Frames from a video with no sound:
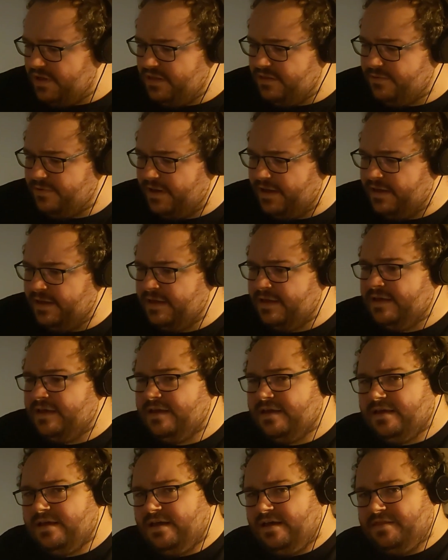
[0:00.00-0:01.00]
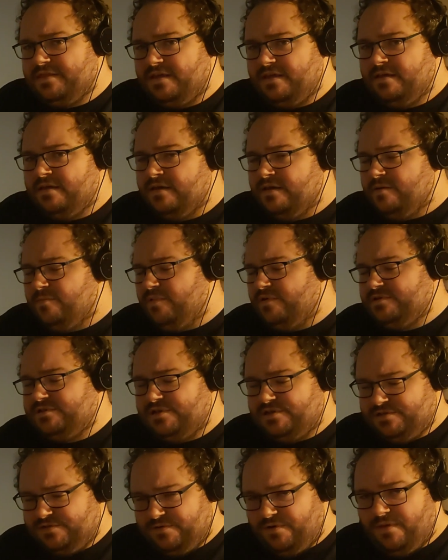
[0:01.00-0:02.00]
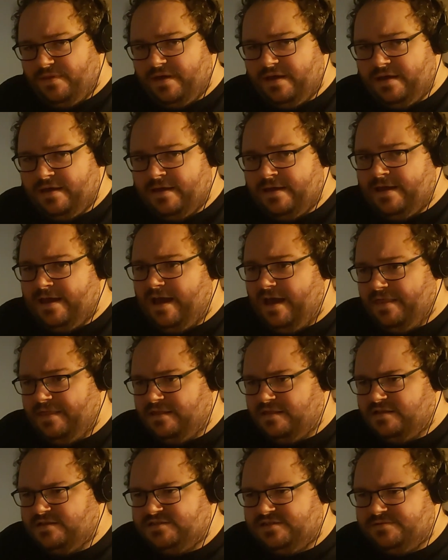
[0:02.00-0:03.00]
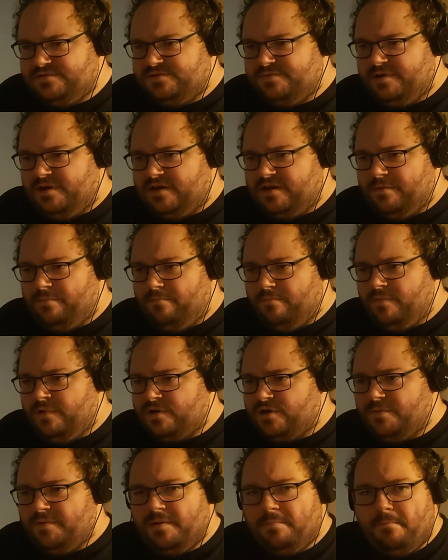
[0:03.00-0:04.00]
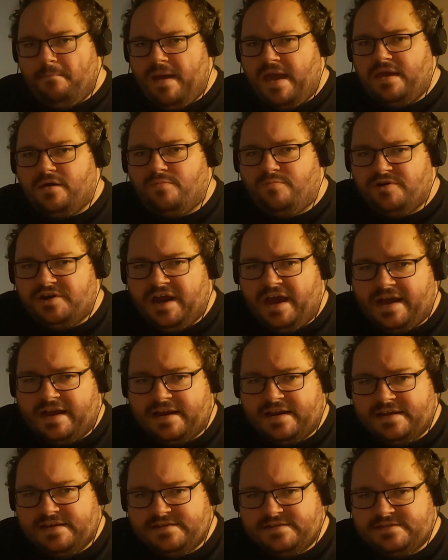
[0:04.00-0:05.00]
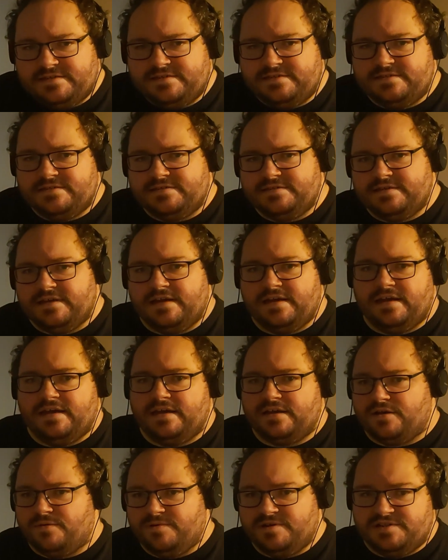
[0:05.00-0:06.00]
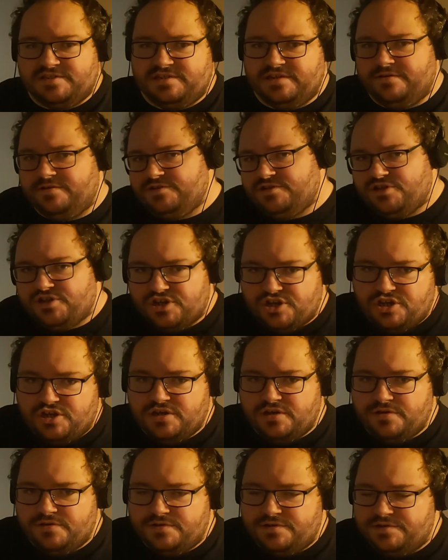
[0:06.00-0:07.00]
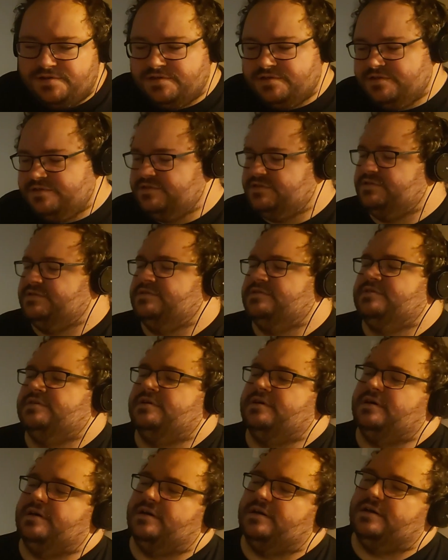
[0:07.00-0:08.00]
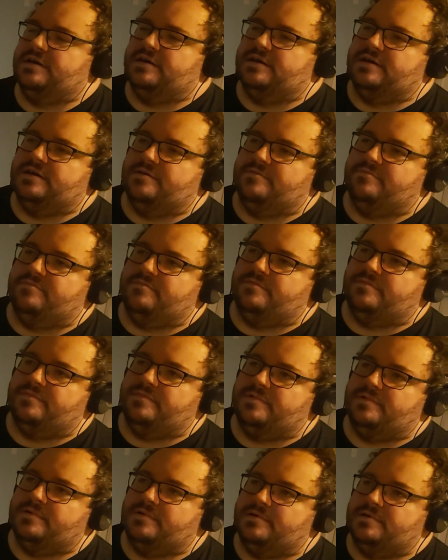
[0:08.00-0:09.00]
but either way, I think both sides have got that. And then there seems to be like a couple of male protagonists, a couple of serious looking dudes, and